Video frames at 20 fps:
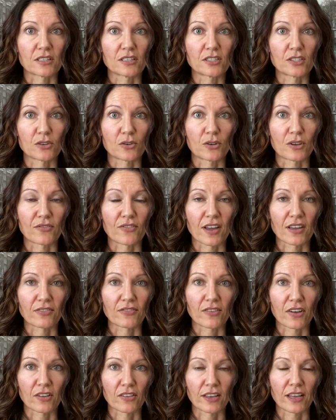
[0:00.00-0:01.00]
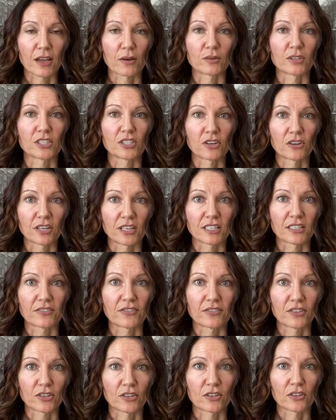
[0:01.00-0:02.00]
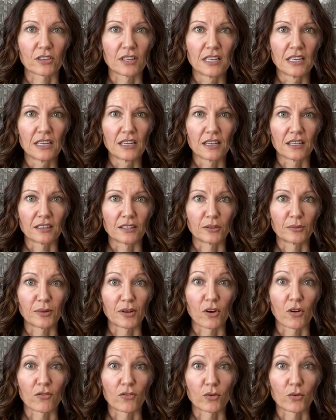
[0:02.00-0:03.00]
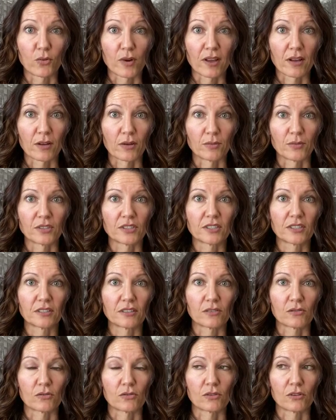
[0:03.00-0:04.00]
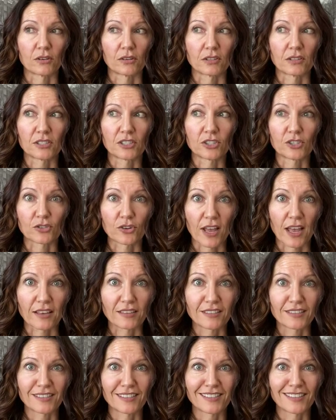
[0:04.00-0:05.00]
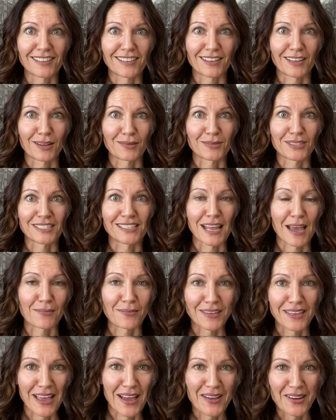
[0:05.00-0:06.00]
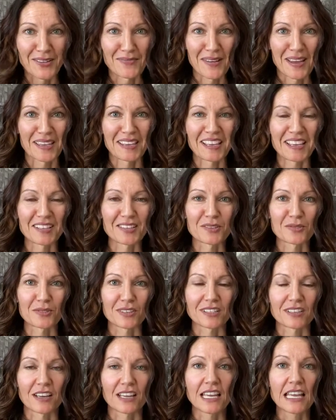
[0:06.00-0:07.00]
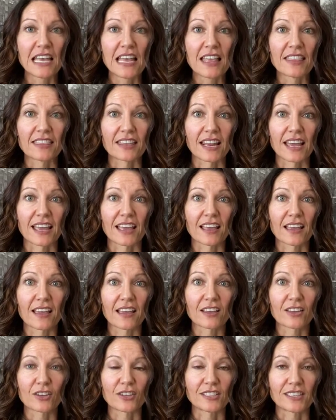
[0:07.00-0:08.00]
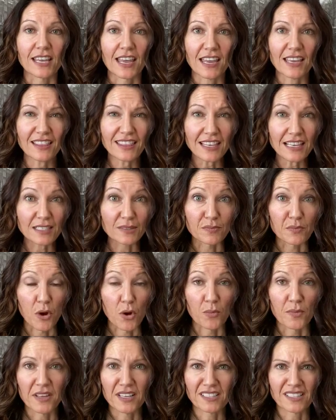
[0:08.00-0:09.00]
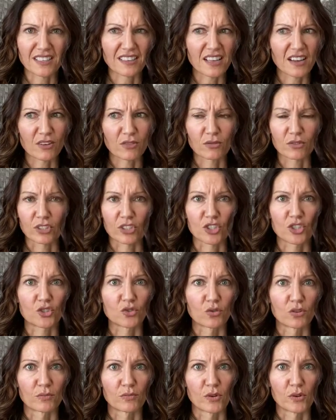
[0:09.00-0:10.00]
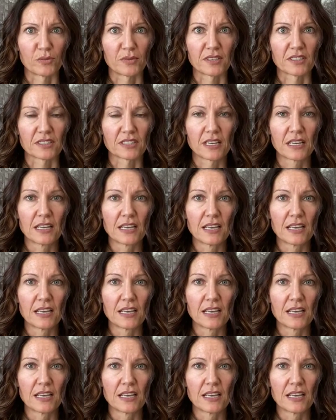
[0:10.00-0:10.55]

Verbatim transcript: So if I felt like I was starting to feel a little bit overwhelmed or stressed, that I'm snapping out at my kids or whatnot, that I could take these moments, and they are really short moments,